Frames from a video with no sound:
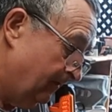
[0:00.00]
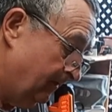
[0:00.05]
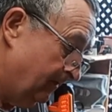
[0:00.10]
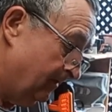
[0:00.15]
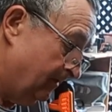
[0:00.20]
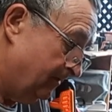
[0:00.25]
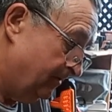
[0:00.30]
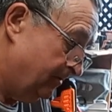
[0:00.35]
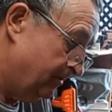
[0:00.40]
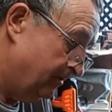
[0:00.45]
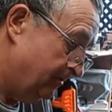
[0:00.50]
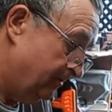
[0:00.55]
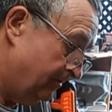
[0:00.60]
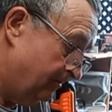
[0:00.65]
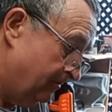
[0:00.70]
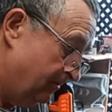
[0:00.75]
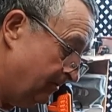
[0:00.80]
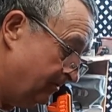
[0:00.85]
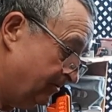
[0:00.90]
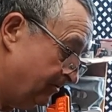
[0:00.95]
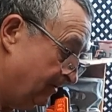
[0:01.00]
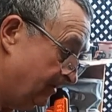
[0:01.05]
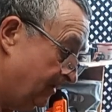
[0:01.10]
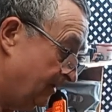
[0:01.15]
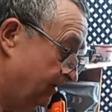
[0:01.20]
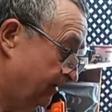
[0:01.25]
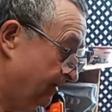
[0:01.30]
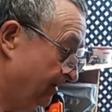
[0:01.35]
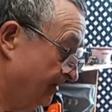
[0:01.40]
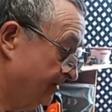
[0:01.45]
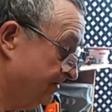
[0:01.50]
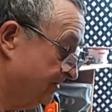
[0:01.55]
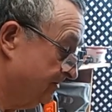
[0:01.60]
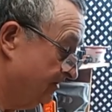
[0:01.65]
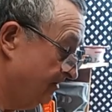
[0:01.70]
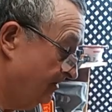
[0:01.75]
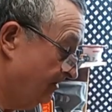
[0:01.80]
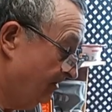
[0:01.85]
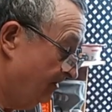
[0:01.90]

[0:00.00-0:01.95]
think that should do the trick. It does.